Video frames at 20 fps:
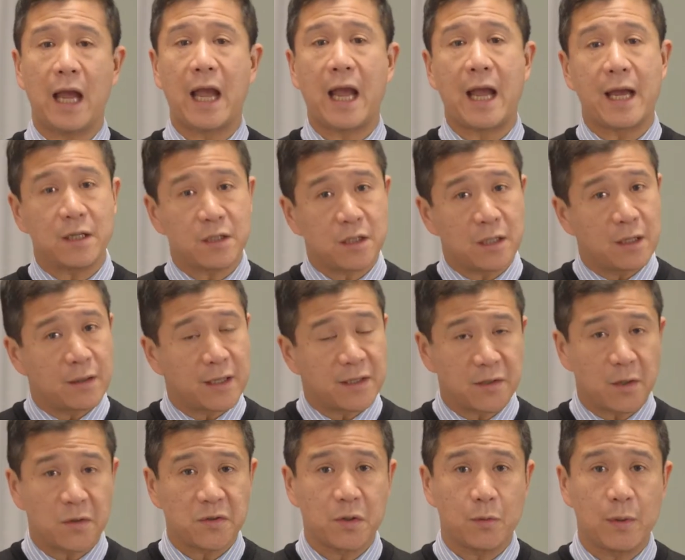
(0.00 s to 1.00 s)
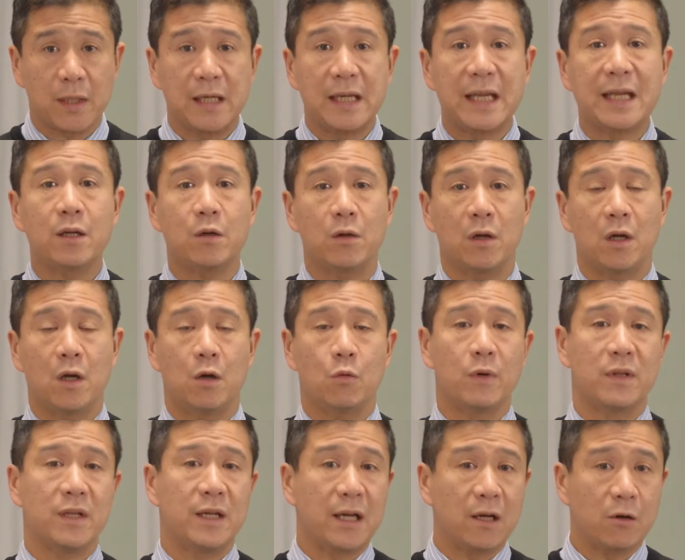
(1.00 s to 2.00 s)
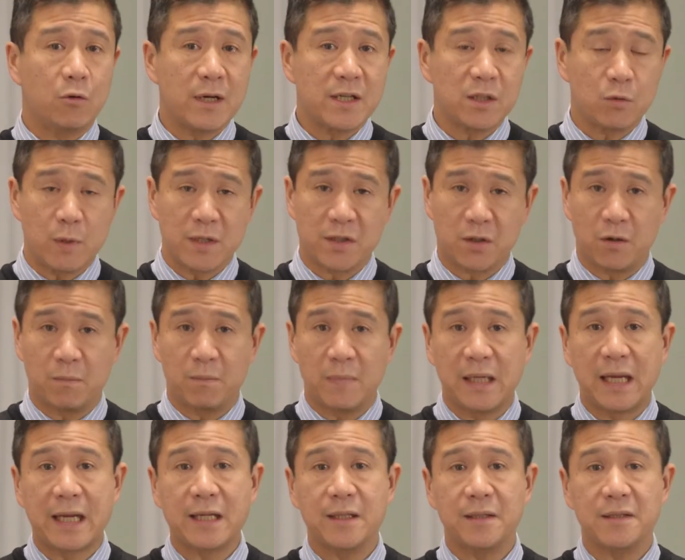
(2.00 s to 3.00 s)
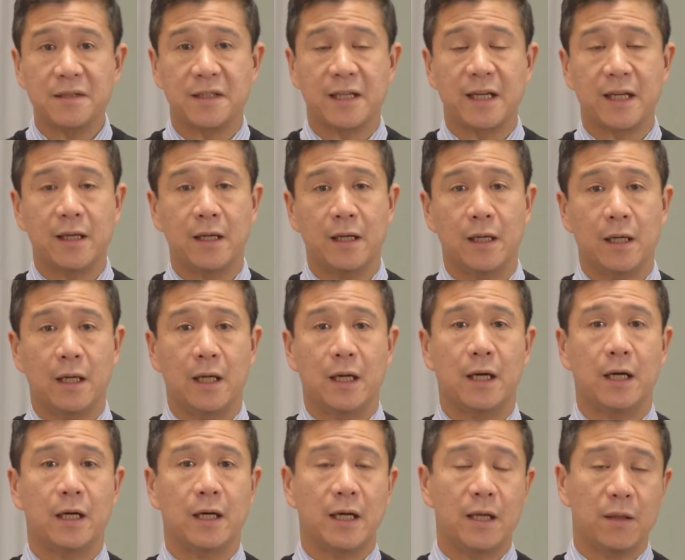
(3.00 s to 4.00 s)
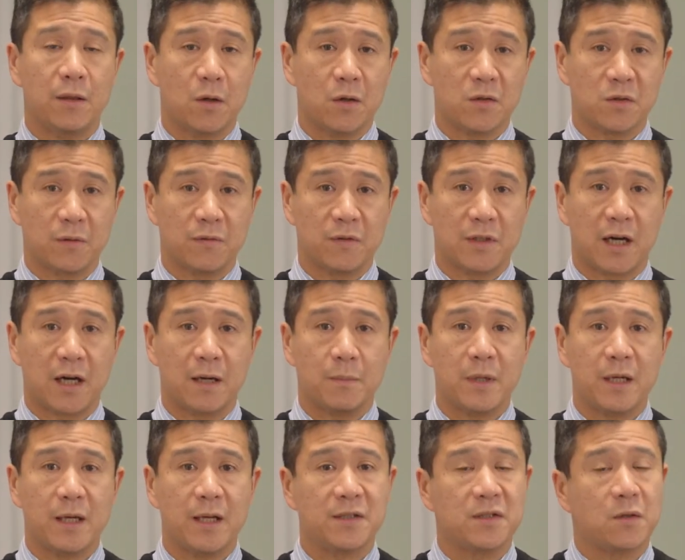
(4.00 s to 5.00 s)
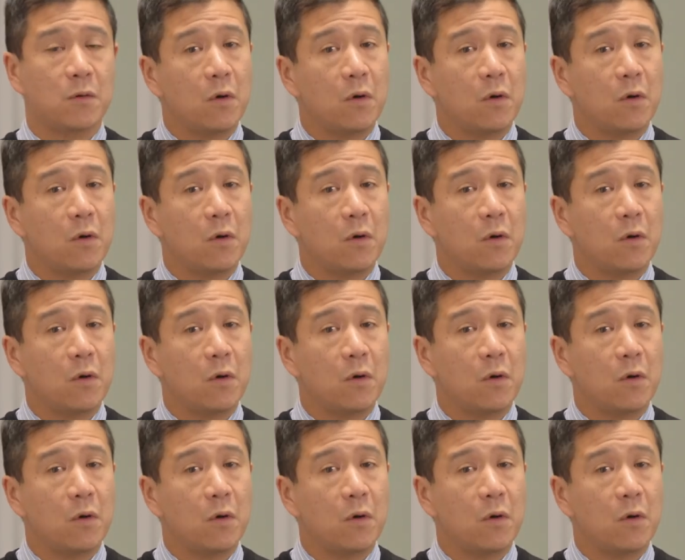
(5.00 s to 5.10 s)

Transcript: and there's also a link with an increased risk of malignancy in those with diabetes.